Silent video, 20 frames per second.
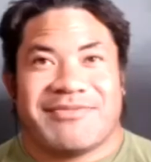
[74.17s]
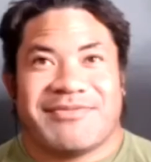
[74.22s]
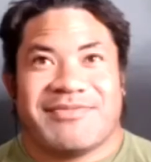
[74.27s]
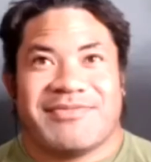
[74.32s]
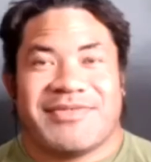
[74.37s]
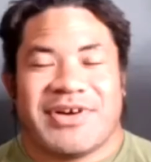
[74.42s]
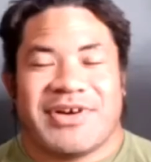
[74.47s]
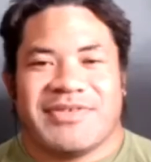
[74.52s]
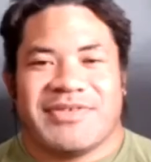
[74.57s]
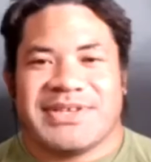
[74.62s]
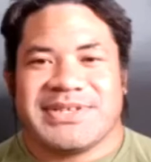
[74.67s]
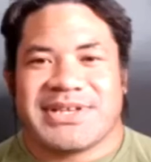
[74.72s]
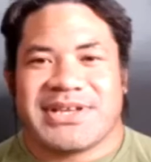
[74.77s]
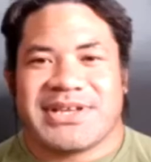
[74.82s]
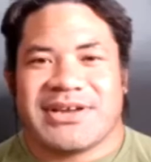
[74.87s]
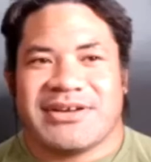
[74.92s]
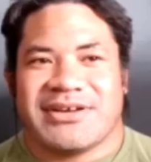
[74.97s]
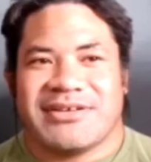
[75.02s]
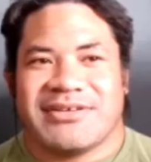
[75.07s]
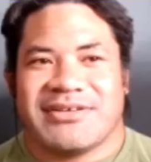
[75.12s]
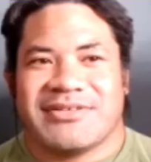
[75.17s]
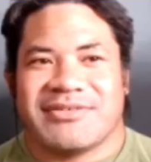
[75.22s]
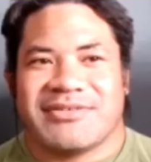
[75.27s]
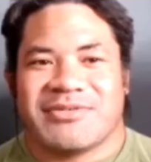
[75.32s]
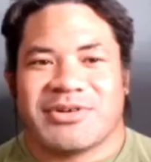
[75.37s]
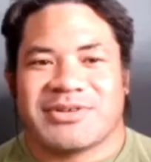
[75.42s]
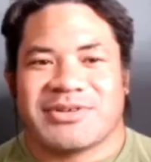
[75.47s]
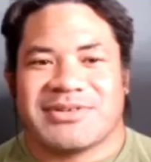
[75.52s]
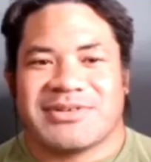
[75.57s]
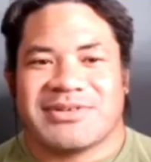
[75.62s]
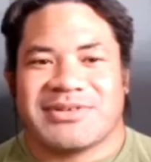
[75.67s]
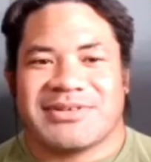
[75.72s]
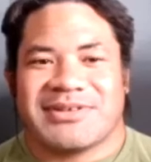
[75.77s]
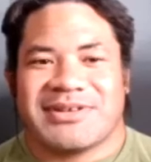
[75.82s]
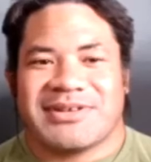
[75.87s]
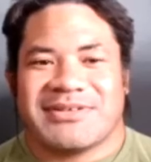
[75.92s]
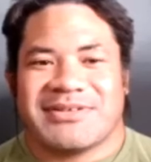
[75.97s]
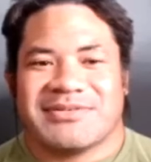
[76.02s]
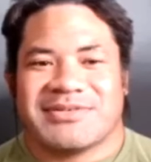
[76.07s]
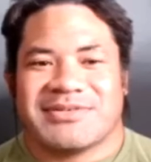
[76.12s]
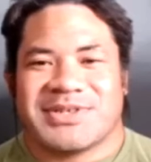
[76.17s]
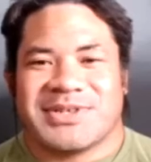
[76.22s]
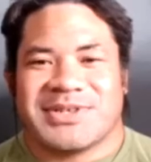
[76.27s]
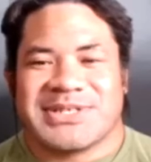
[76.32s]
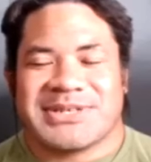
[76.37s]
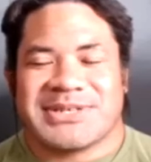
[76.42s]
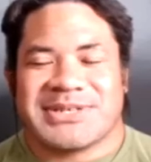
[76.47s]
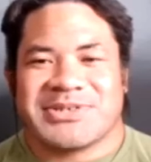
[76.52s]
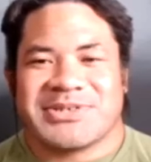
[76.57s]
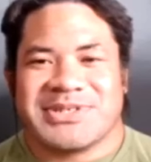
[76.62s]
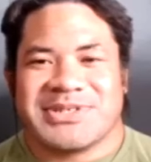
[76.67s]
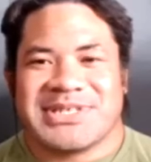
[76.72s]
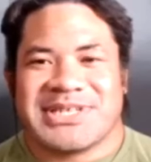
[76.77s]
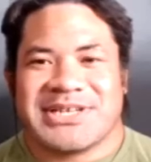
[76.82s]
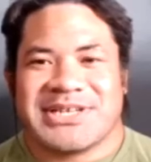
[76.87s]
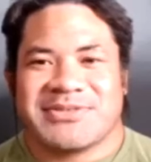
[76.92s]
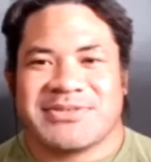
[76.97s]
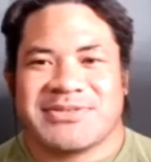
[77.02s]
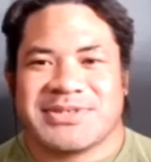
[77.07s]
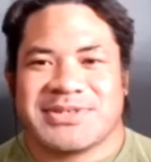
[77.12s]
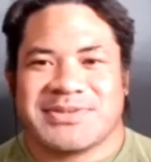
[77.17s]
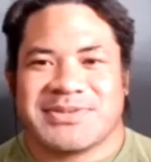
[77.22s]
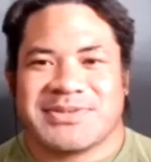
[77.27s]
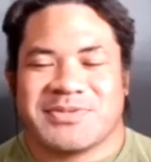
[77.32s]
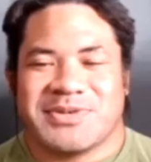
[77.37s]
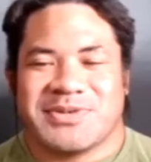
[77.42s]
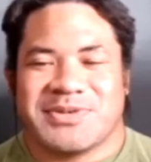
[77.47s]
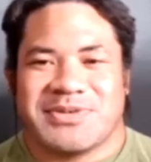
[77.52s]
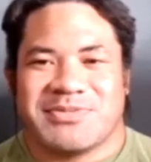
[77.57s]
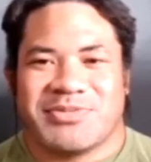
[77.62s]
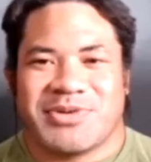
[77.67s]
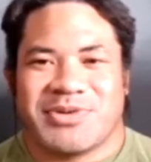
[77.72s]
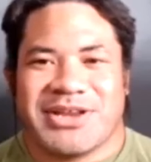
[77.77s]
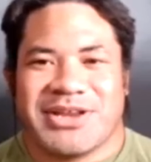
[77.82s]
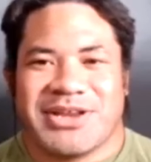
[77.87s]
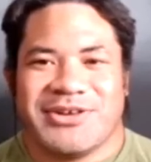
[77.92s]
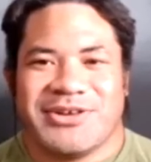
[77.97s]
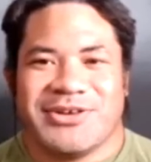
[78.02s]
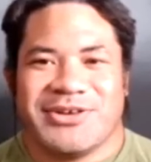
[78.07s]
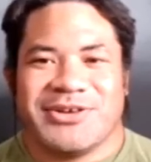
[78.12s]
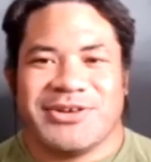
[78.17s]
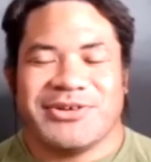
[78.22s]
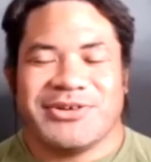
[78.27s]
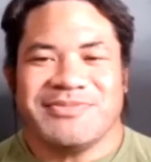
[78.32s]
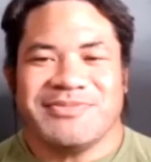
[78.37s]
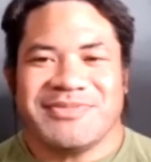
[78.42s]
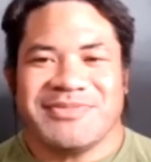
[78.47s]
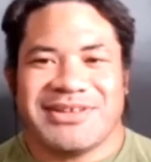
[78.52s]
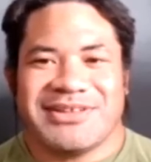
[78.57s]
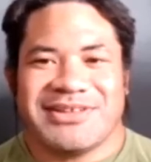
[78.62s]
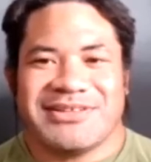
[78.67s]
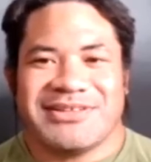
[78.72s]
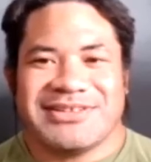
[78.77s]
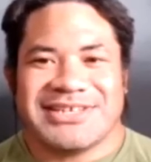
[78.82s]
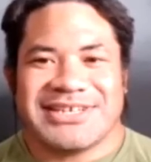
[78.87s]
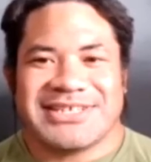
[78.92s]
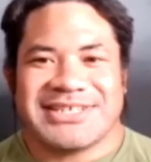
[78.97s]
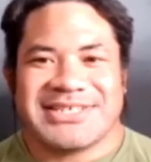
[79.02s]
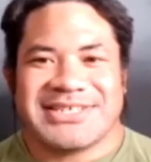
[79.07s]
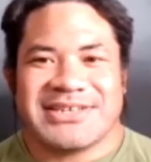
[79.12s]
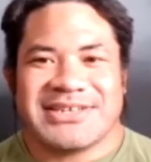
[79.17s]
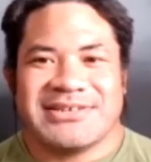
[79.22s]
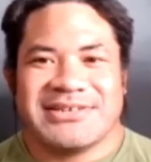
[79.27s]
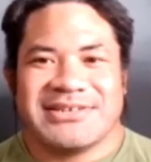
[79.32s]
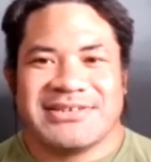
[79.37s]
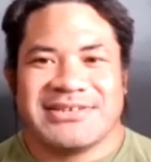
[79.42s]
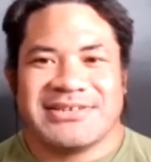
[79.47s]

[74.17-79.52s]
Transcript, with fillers: five years ago, The Rock turns up to his house with a brand new Ute and uh, said,